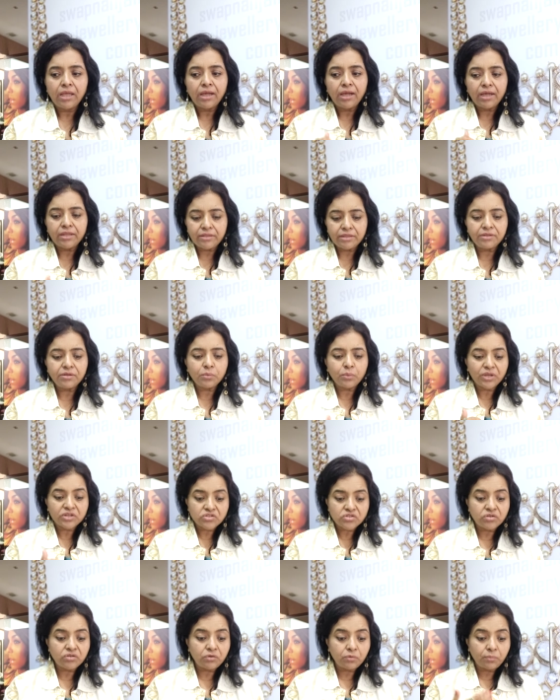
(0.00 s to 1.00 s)
I think the
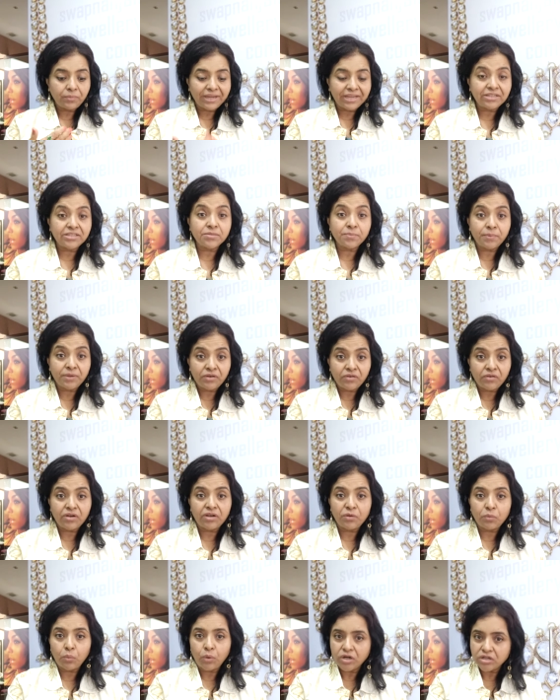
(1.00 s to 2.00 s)
question you might be
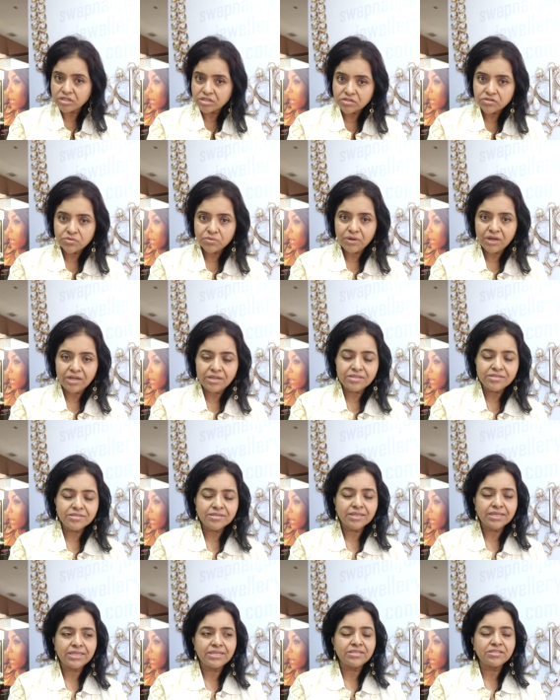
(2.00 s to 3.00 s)
really wanting to
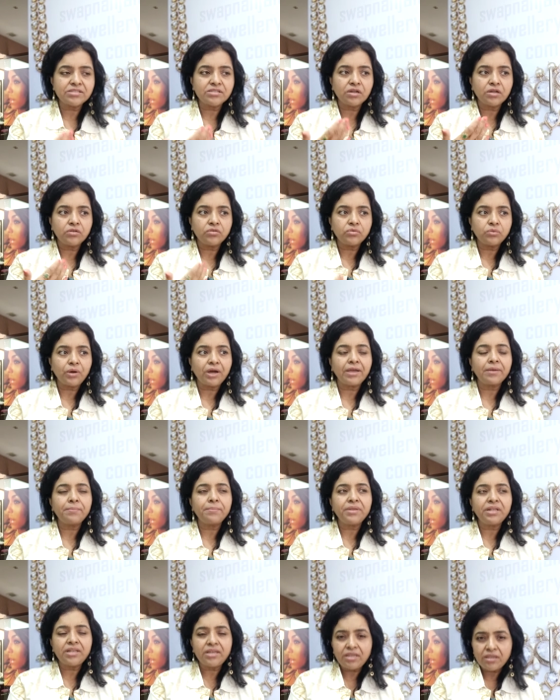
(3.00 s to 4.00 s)
ask is do I
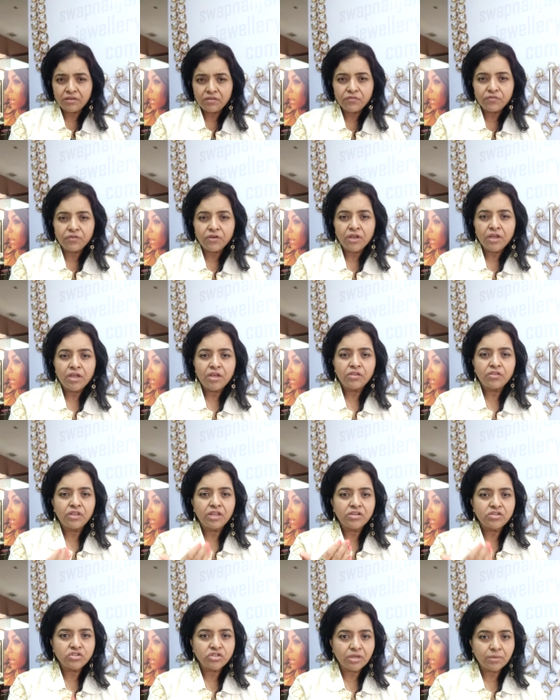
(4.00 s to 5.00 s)
believe
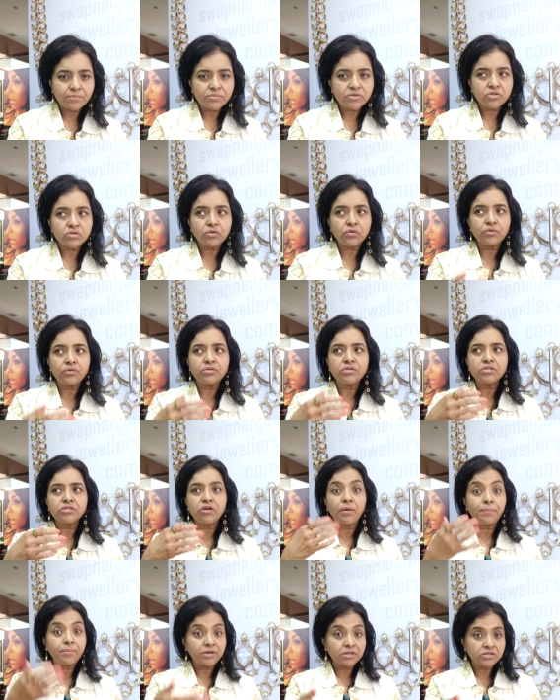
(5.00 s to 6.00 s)
that gemstones
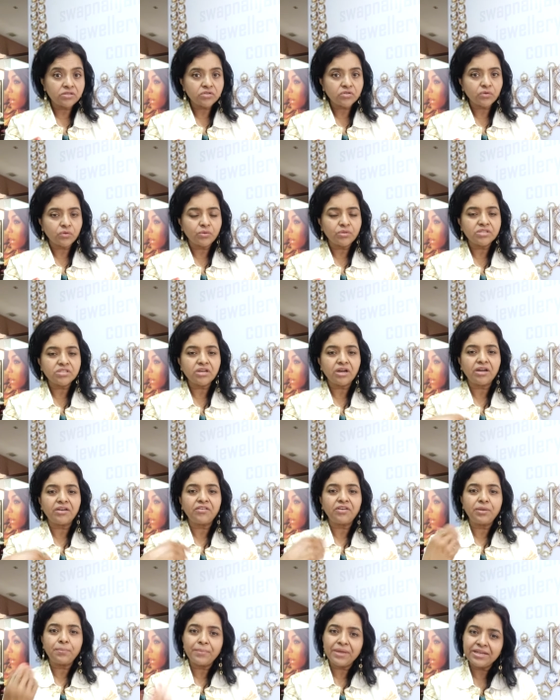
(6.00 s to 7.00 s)
or birthstones are
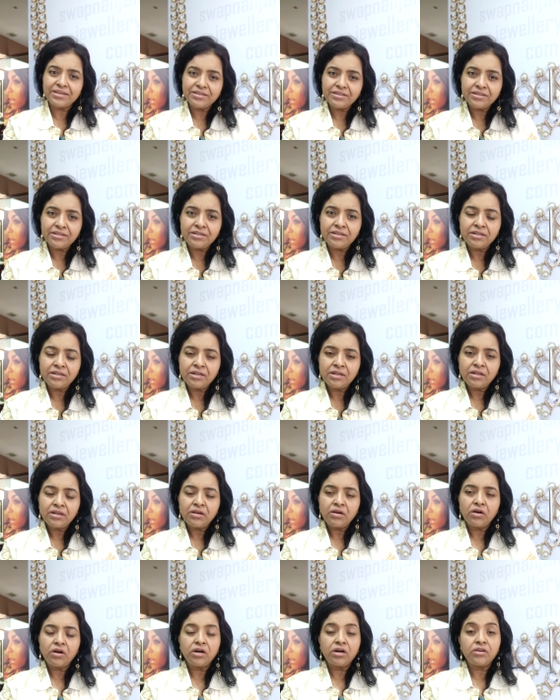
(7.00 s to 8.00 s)
remedial
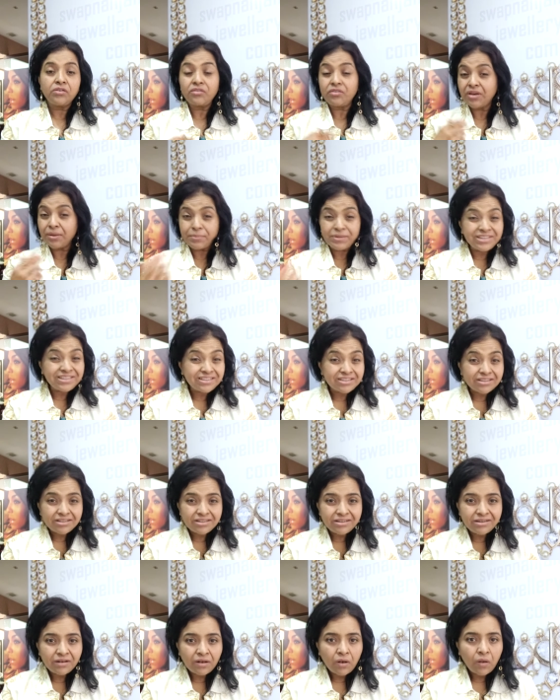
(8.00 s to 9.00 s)
uh,
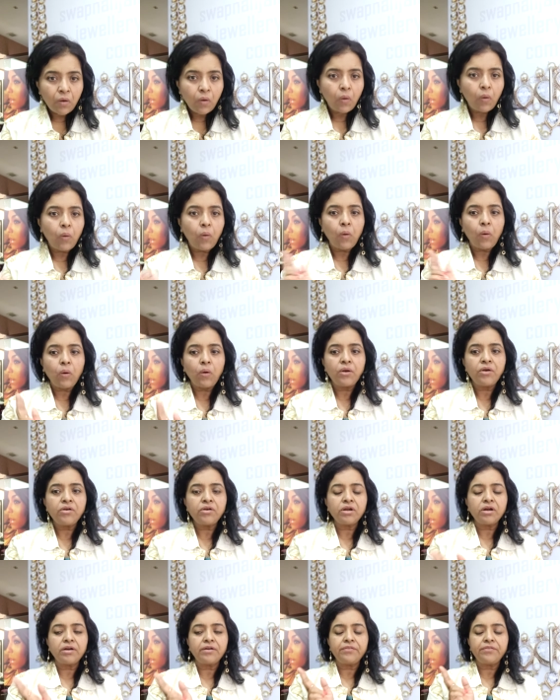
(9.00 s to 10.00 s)
remedial or
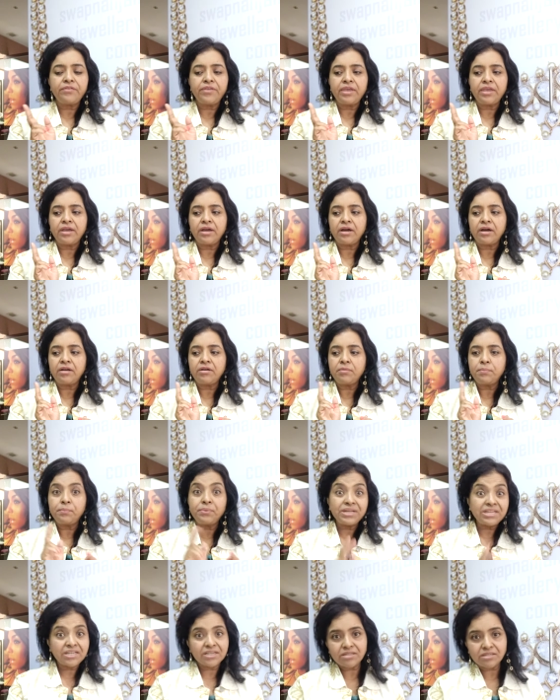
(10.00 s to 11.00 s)
uh, they are
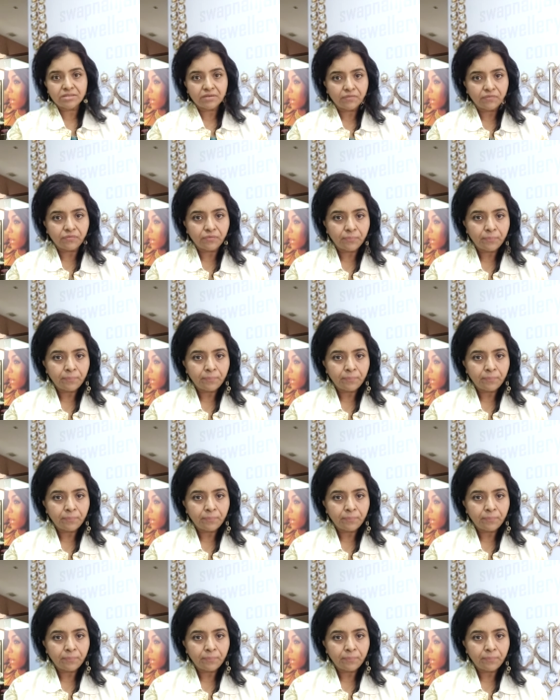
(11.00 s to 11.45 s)
predictive